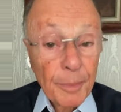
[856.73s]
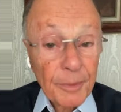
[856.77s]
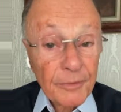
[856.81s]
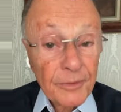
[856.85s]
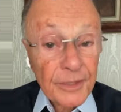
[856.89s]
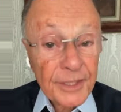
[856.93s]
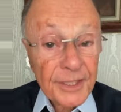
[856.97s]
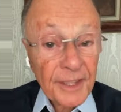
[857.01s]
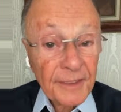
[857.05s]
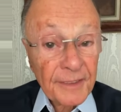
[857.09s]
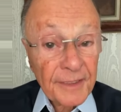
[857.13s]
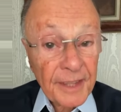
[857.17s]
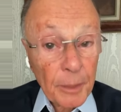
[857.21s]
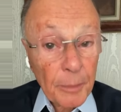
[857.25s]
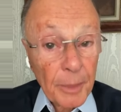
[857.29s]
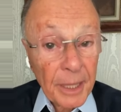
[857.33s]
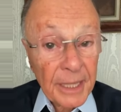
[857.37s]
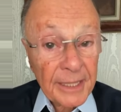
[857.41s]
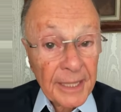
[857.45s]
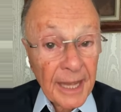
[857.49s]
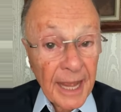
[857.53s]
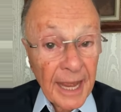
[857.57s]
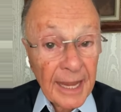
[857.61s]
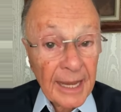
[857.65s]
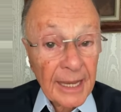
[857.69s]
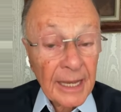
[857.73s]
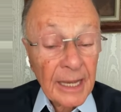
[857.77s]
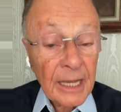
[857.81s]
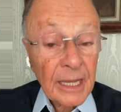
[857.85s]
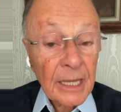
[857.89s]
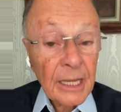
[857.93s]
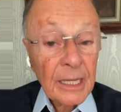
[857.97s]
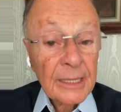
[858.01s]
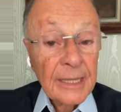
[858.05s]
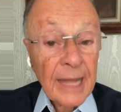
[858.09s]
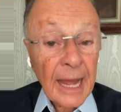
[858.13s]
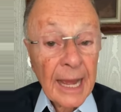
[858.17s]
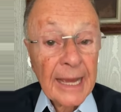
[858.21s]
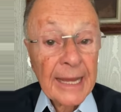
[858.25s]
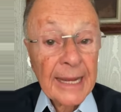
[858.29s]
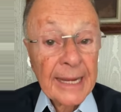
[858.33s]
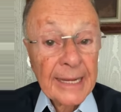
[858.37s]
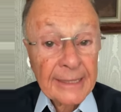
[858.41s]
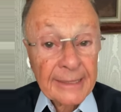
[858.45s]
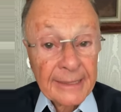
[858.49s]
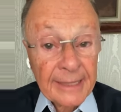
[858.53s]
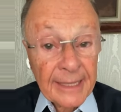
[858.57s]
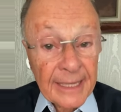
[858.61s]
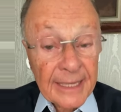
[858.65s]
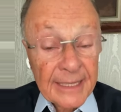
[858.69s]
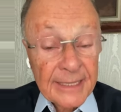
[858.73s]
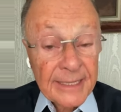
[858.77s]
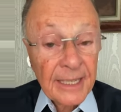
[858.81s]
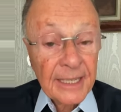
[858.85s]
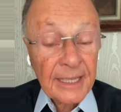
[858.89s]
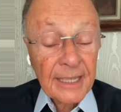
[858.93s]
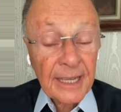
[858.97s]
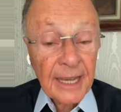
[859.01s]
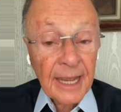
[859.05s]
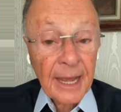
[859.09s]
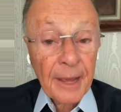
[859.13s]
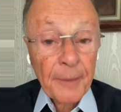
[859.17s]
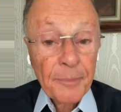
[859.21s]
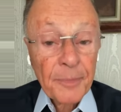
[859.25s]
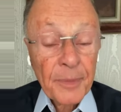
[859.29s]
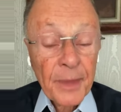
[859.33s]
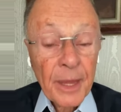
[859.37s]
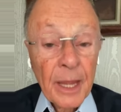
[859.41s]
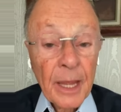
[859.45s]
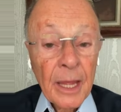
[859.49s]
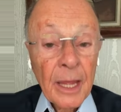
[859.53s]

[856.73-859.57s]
for you to have an idea of how great it is.